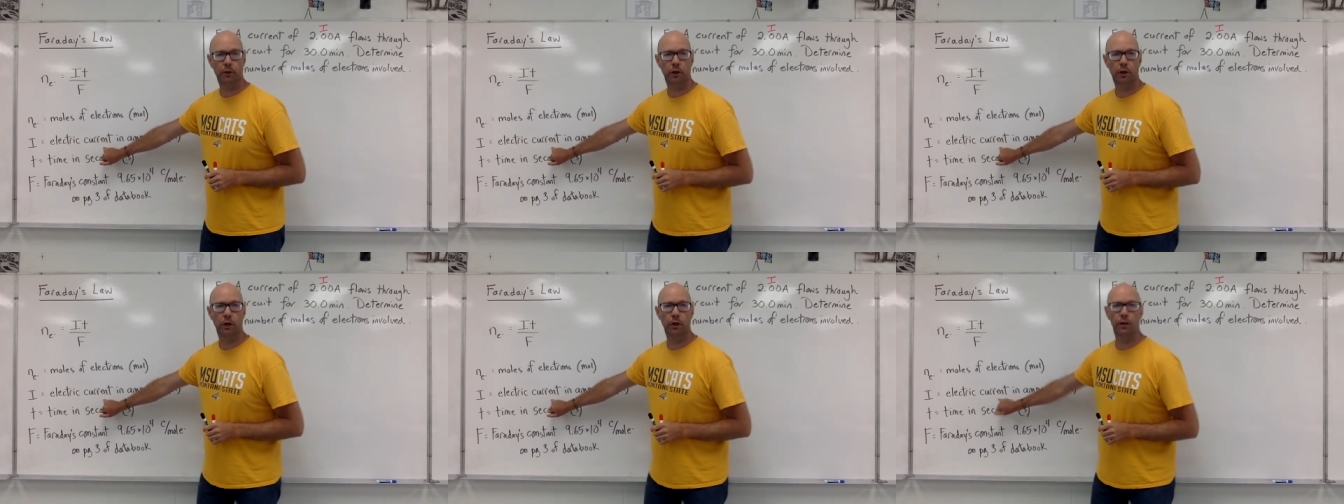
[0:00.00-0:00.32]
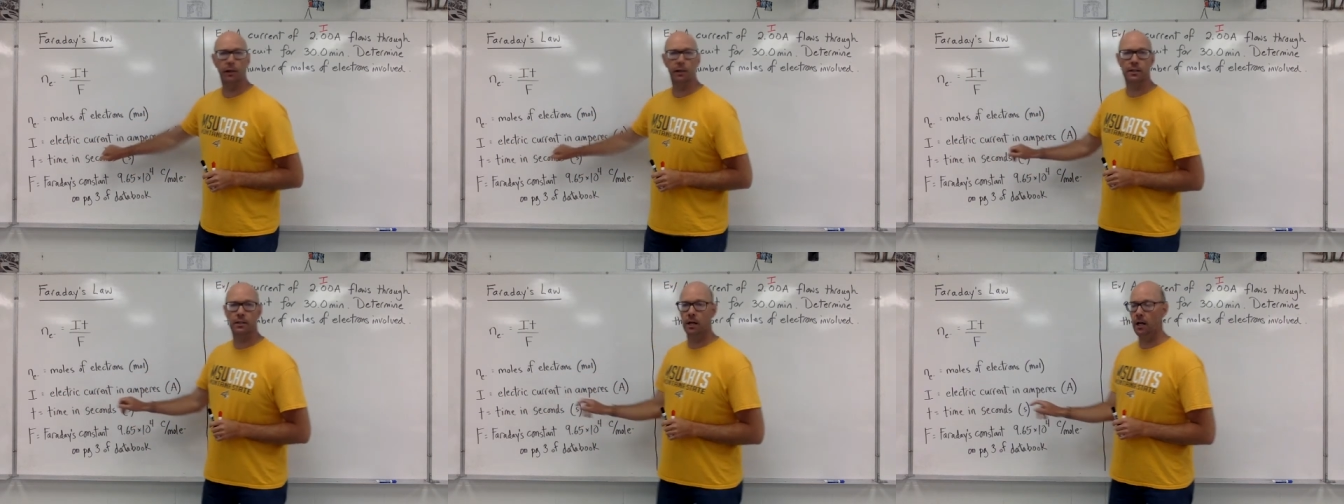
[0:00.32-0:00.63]

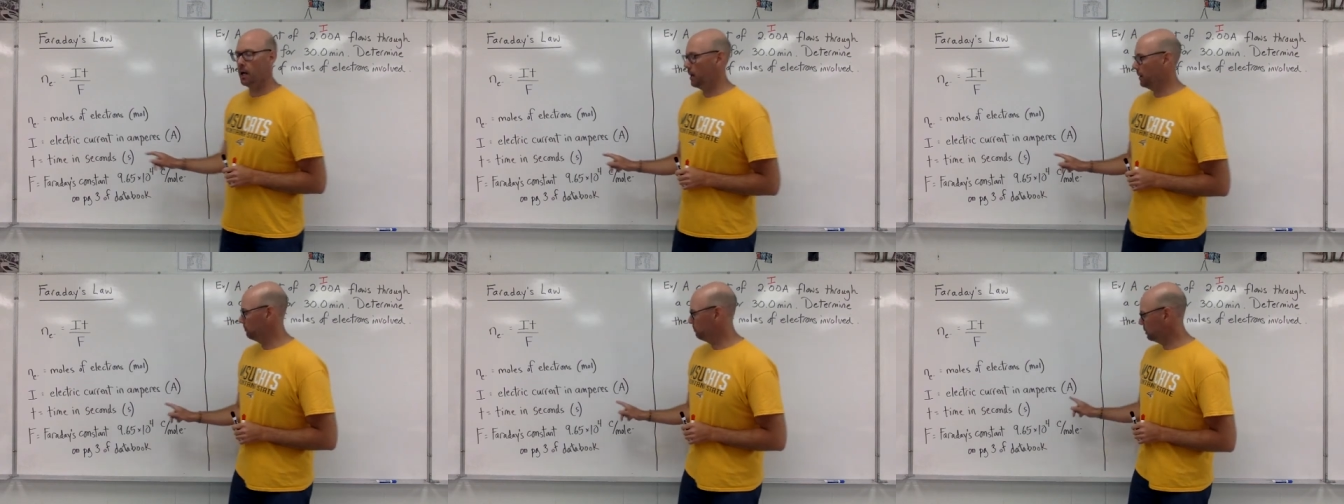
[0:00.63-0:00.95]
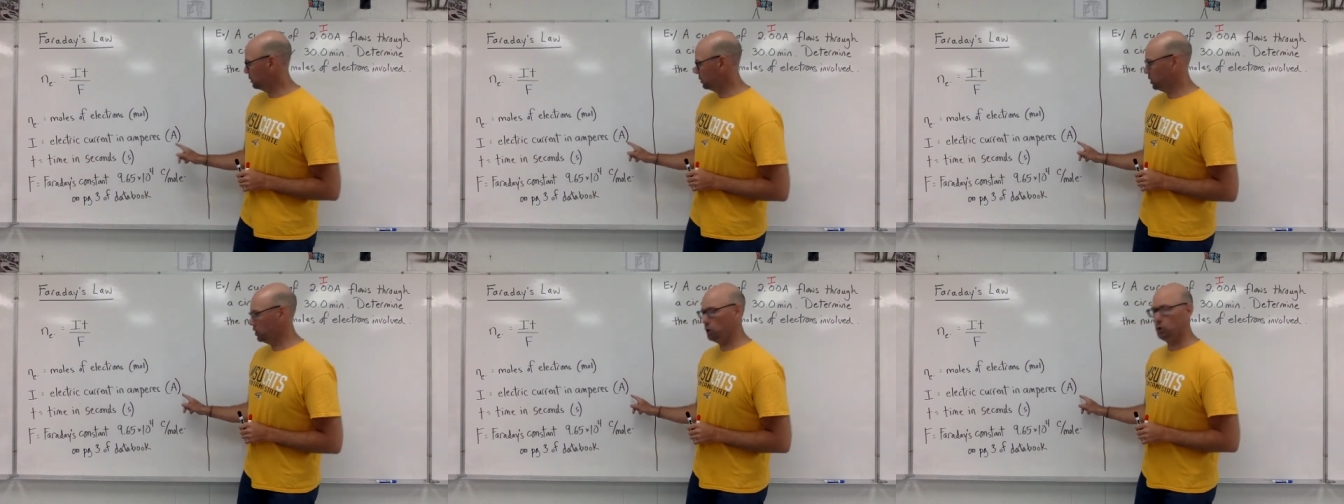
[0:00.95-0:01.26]
current,
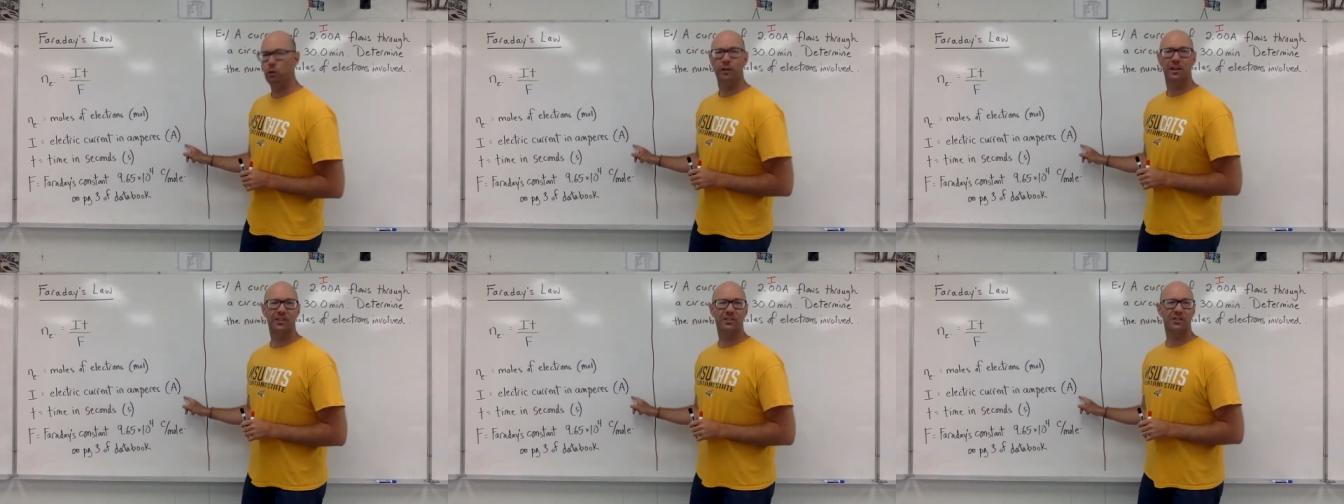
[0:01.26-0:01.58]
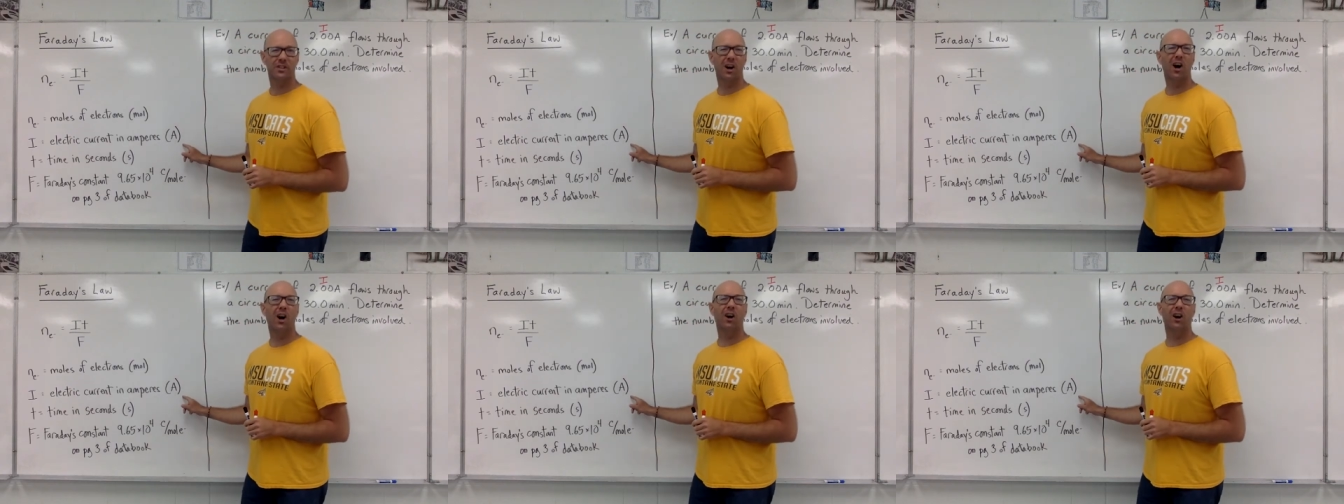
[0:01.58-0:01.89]
but the
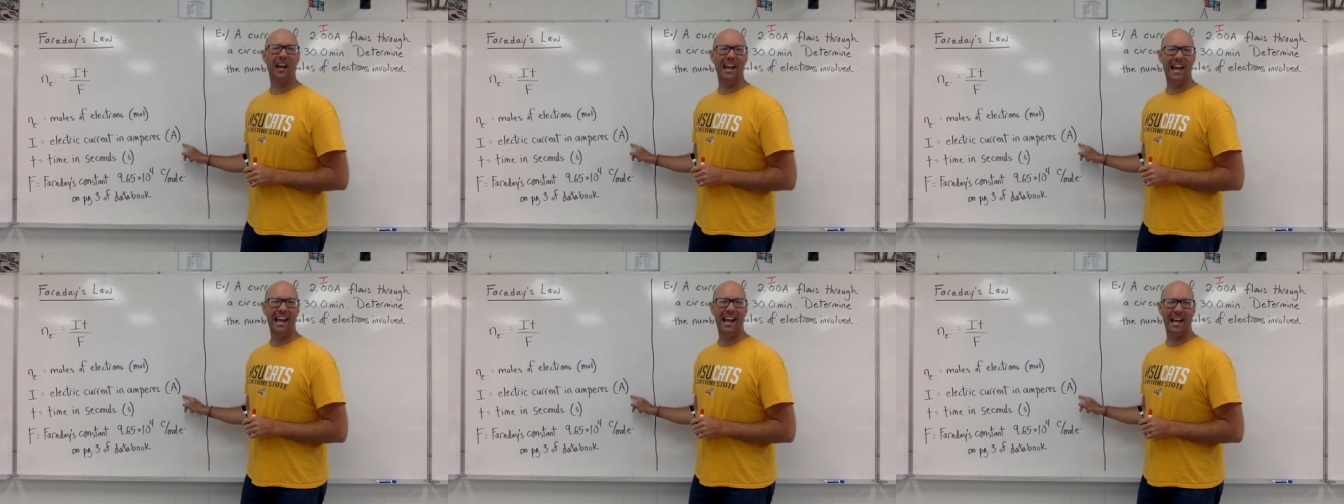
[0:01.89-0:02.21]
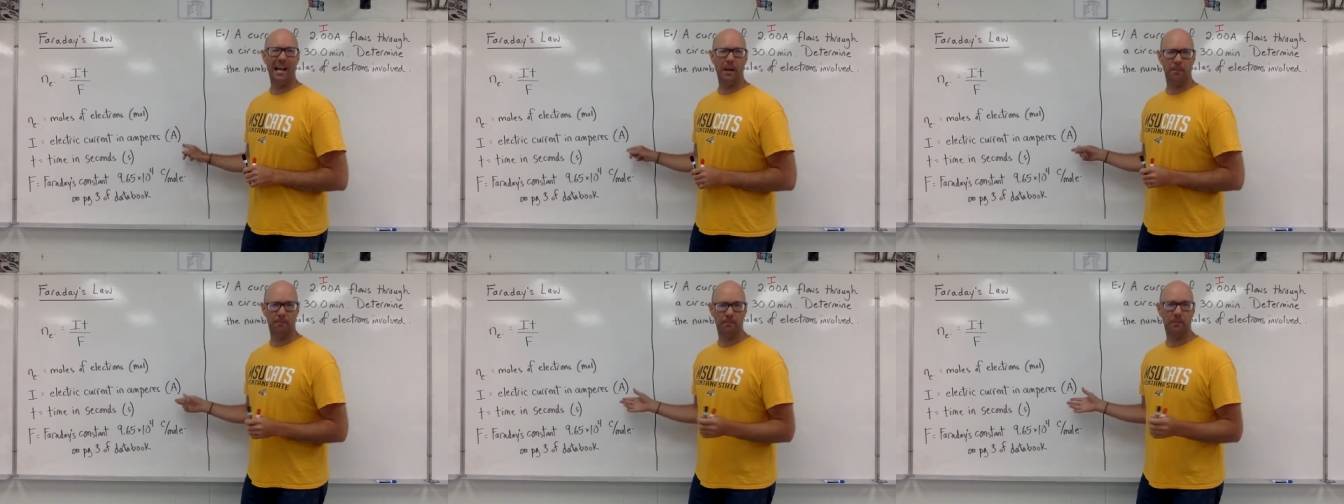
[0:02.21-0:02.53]
units are
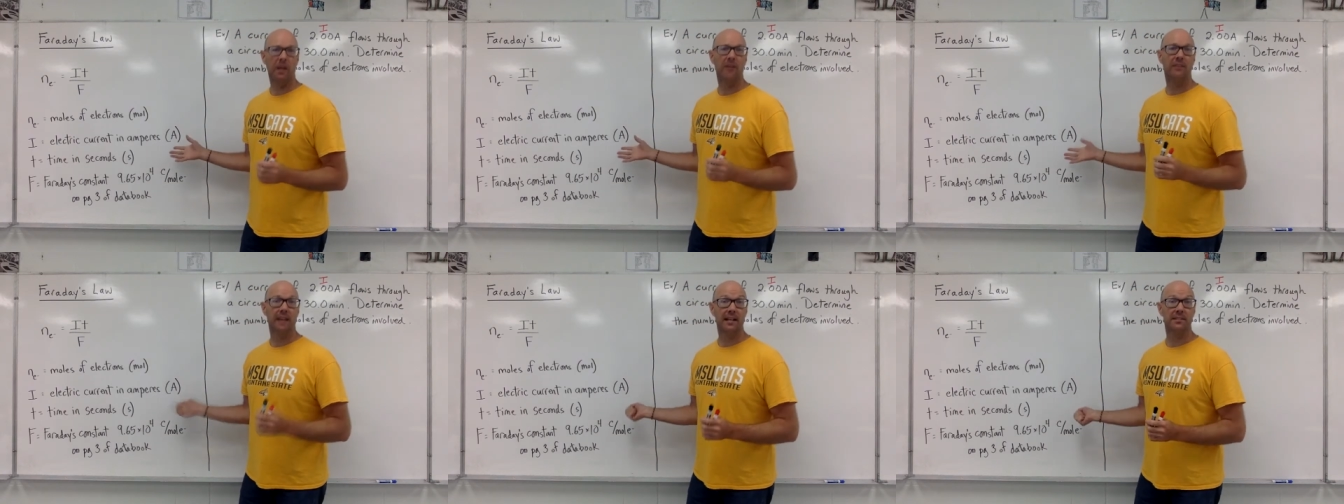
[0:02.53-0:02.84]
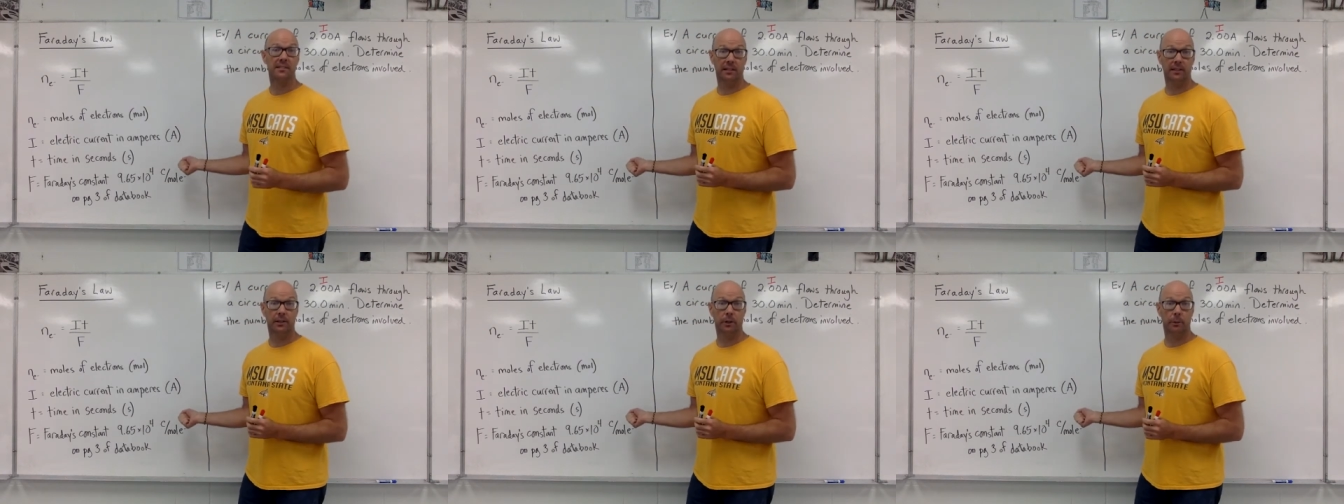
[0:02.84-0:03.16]
A. That's
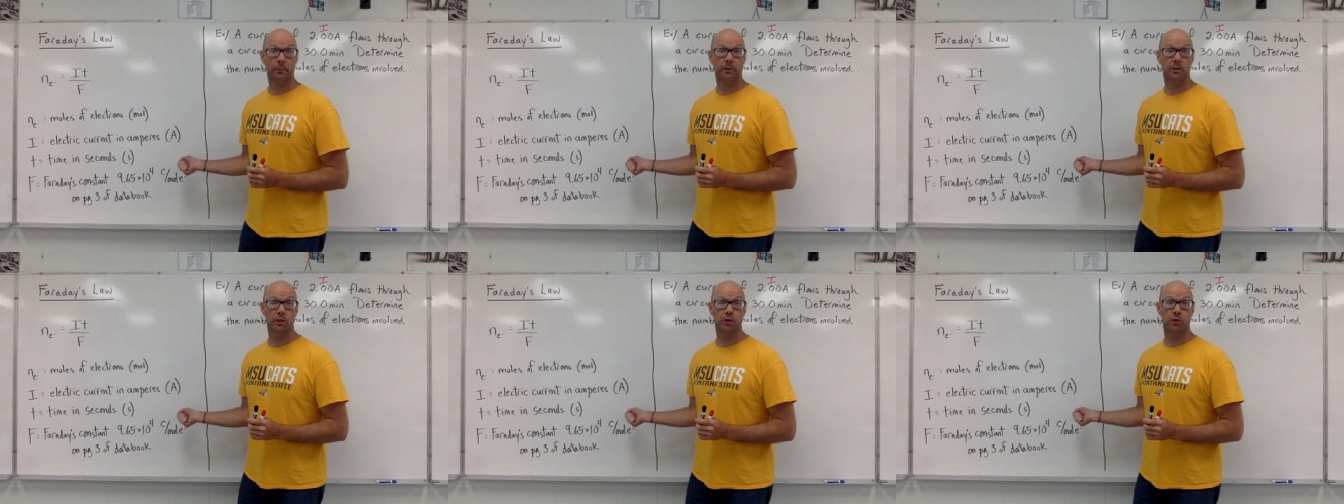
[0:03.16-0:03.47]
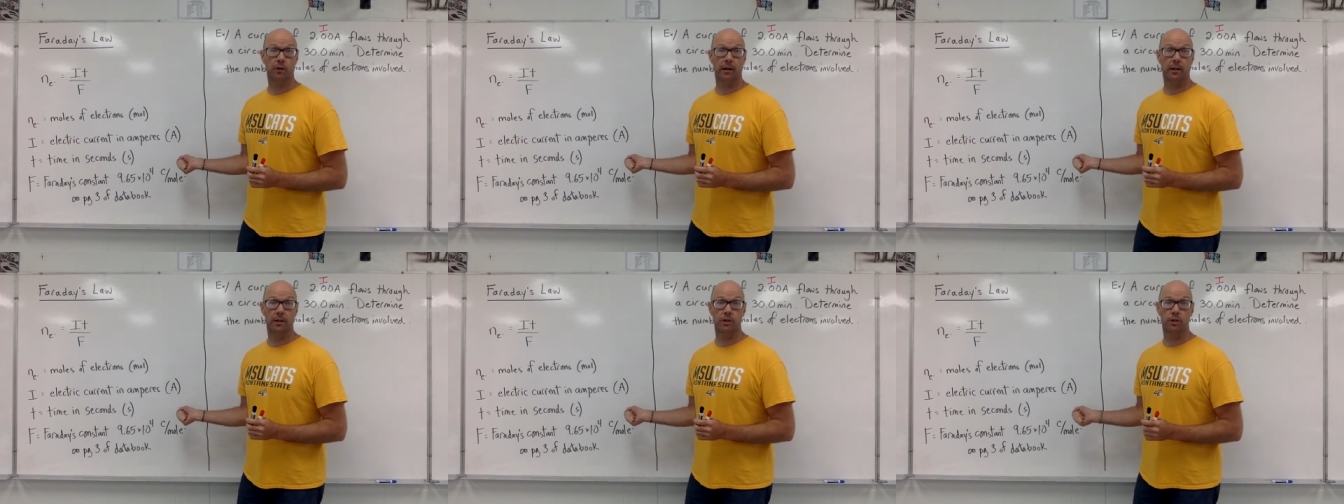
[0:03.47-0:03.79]
a little bit
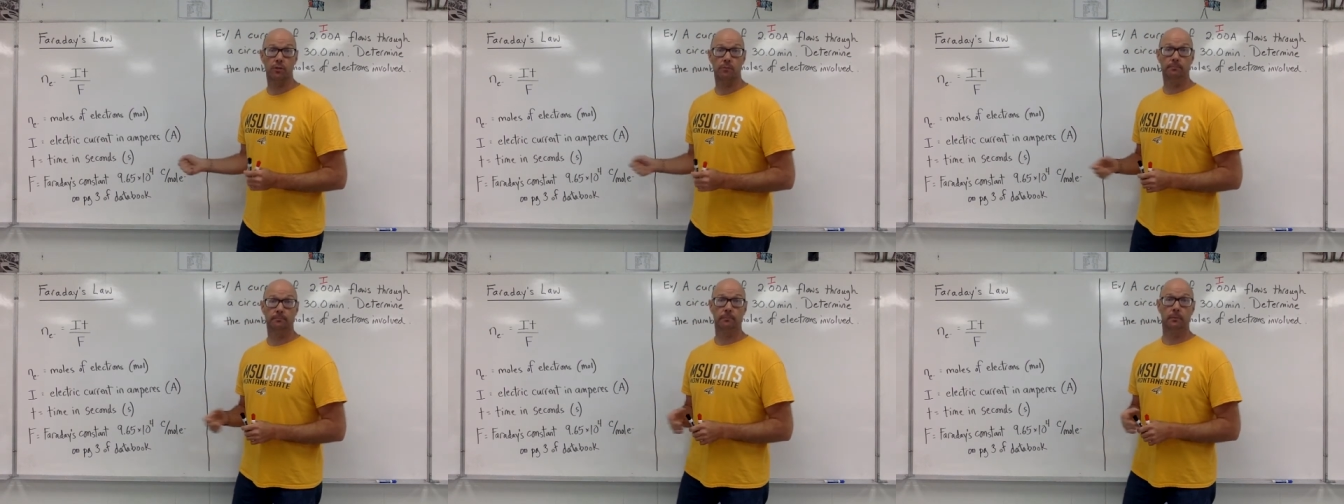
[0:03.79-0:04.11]
strange.